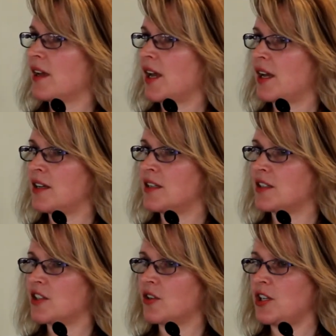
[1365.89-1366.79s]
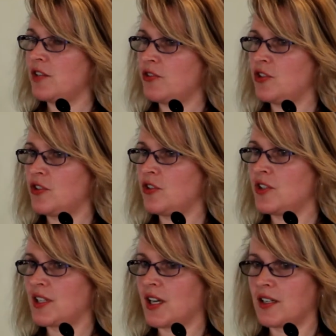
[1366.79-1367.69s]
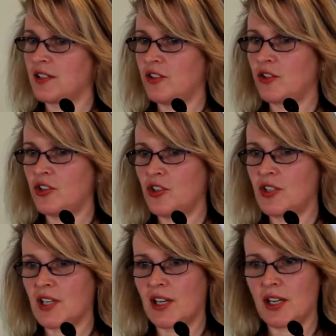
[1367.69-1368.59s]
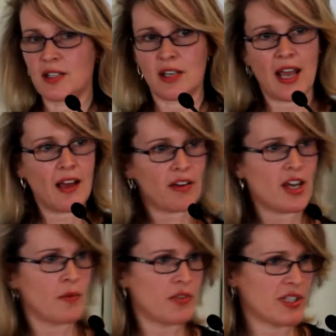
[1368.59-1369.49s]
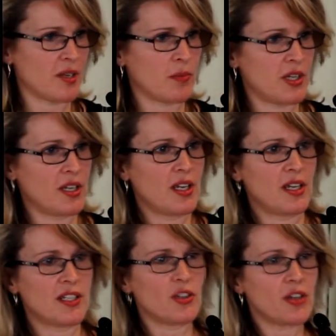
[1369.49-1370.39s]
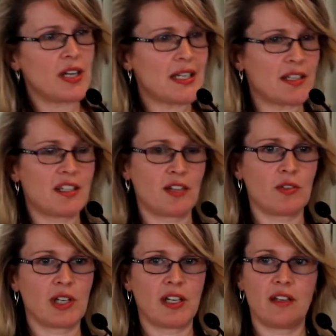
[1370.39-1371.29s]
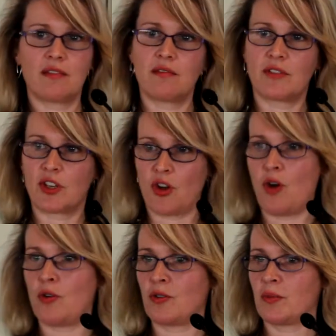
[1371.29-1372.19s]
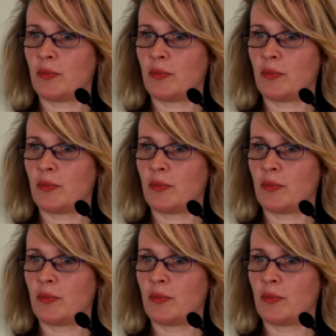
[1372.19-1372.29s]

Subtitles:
And so if you use that, you can use that as an outcome for something. It's not necessarily the goal.